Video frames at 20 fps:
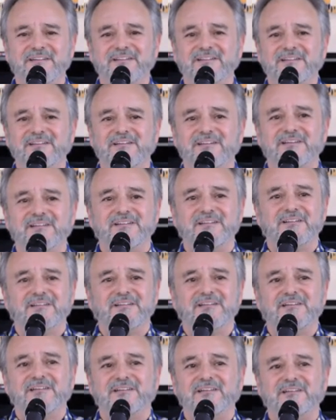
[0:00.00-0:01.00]

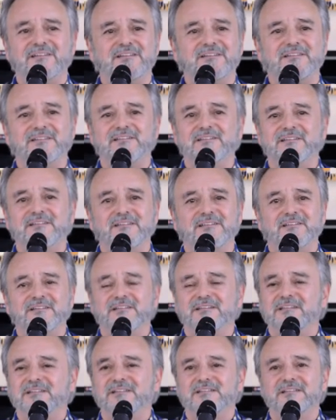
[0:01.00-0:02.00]

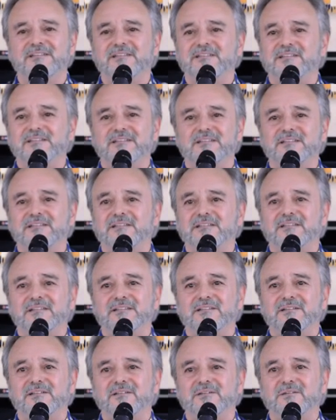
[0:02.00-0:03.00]

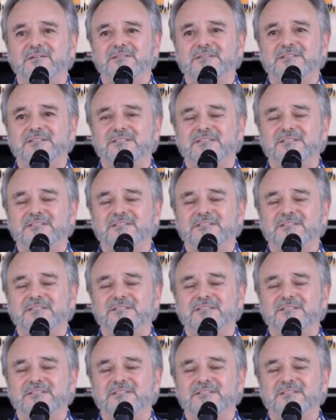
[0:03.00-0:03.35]
No one is speaking in this clip.